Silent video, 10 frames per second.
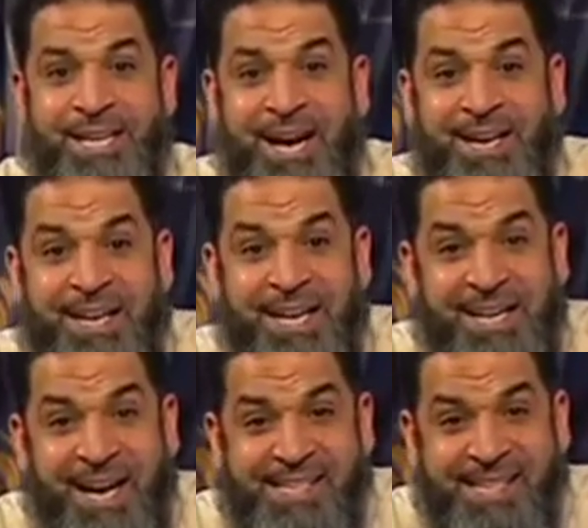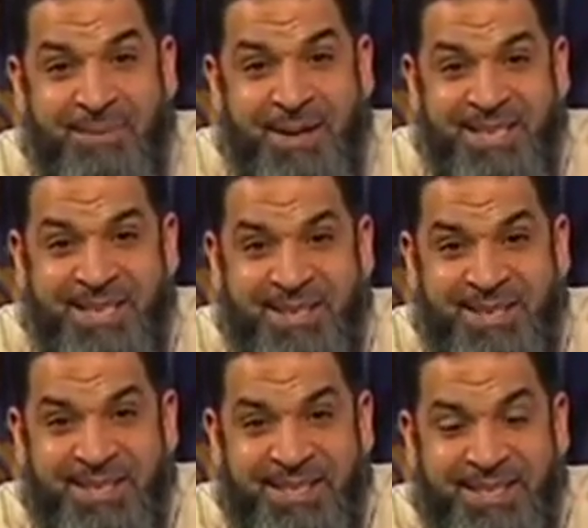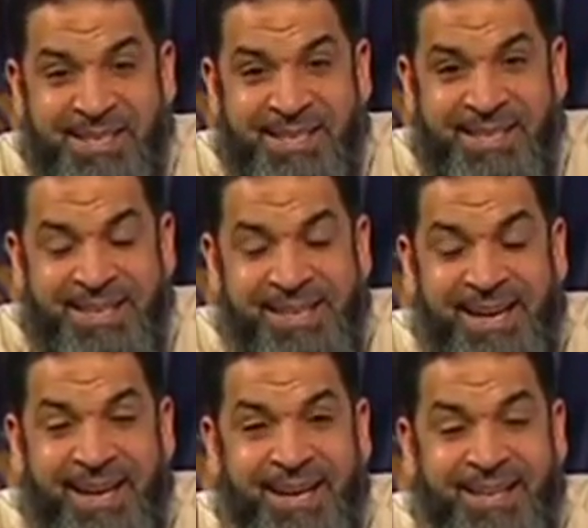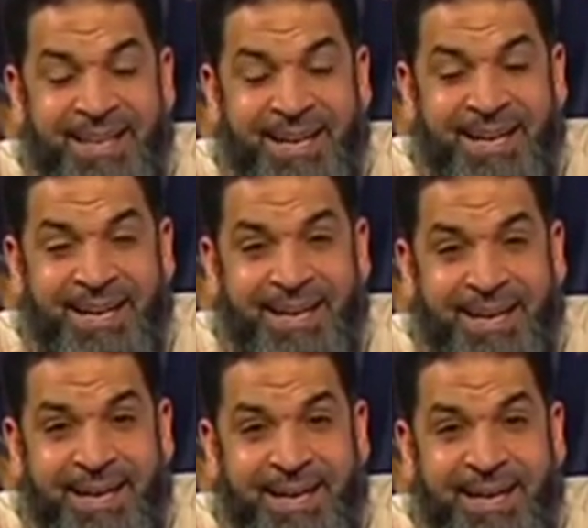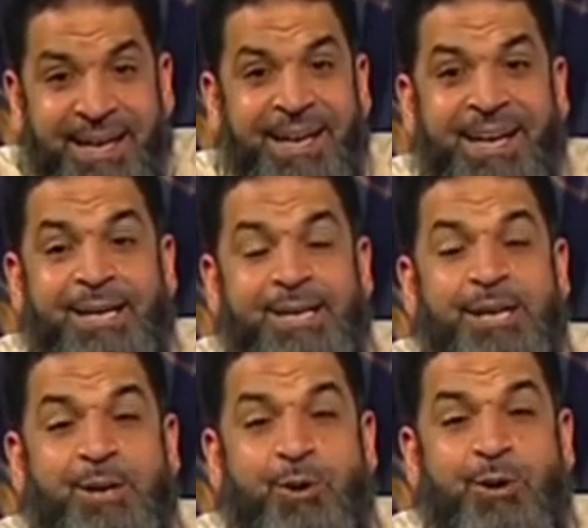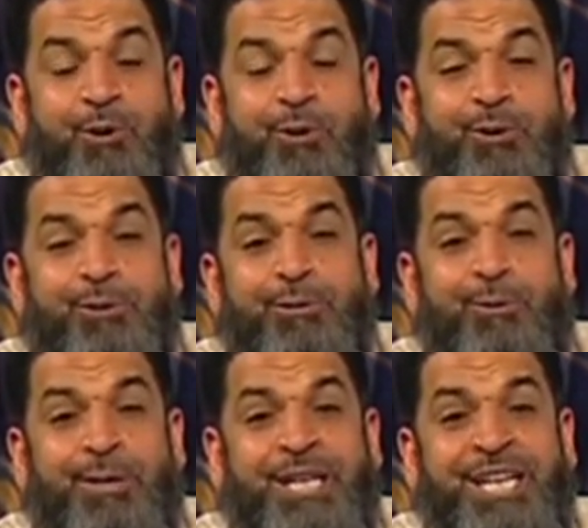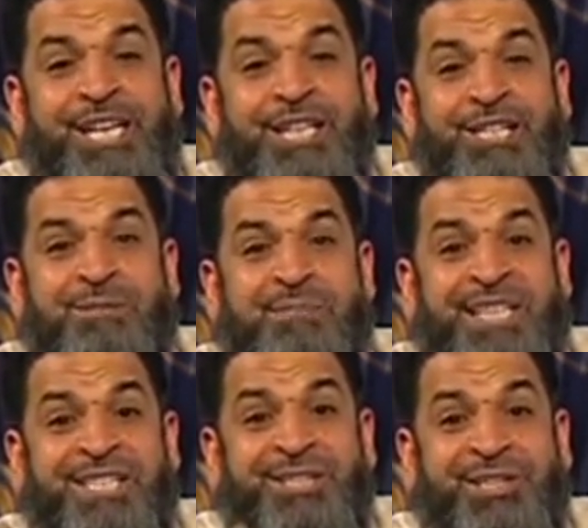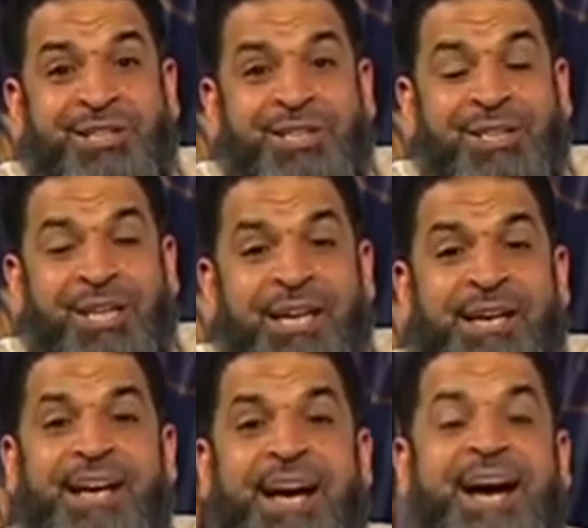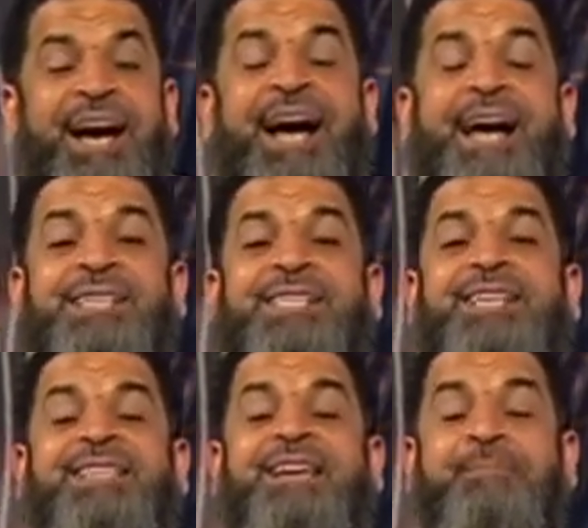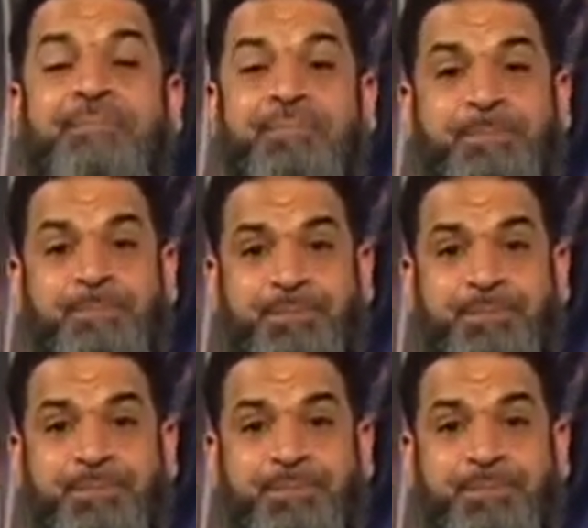they are recognizing the messengers. Ya Allah. They will go through each messenger, asking them